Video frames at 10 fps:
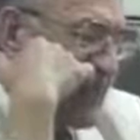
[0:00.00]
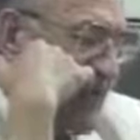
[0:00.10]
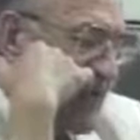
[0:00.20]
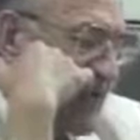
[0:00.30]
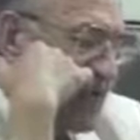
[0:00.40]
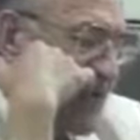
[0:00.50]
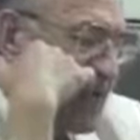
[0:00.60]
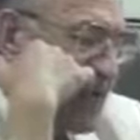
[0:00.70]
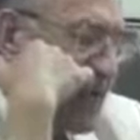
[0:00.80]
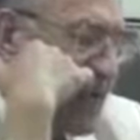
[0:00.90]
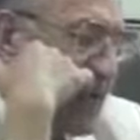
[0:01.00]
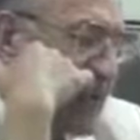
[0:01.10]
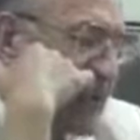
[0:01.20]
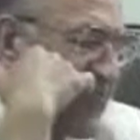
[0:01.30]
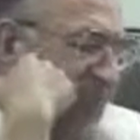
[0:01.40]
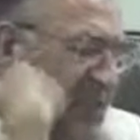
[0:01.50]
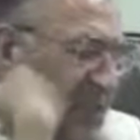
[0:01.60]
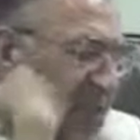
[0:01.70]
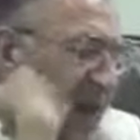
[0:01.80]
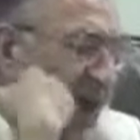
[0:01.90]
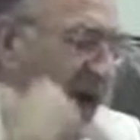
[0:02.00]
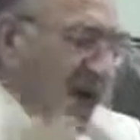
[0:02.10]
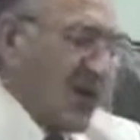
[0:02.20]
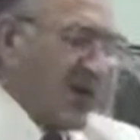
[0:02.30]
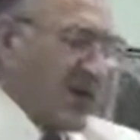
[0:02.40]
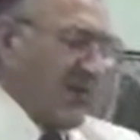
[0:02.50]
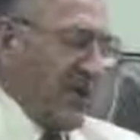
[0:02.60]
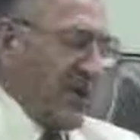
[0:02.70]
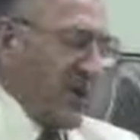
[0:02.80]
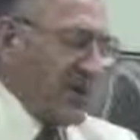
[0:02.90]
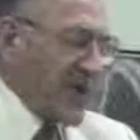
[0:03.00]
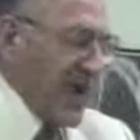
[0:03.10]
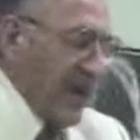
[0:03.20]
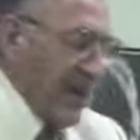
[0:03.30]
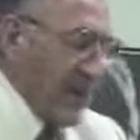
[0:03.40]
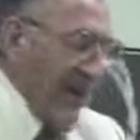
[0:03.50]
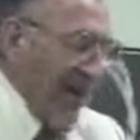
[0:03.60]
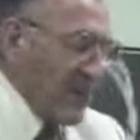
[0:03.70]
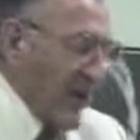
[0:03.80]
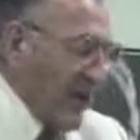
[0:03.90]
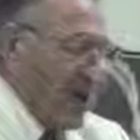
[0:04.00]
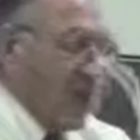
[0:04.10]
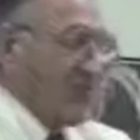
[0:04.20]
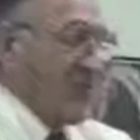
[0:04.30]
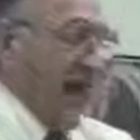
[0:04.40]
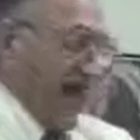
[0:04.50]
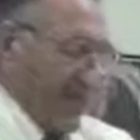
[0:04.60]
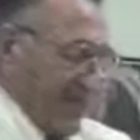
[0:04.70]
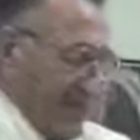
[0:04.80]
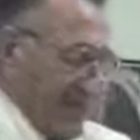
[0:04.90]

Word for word: further instruction included these phrases heroin can be used in a bad way or a good way.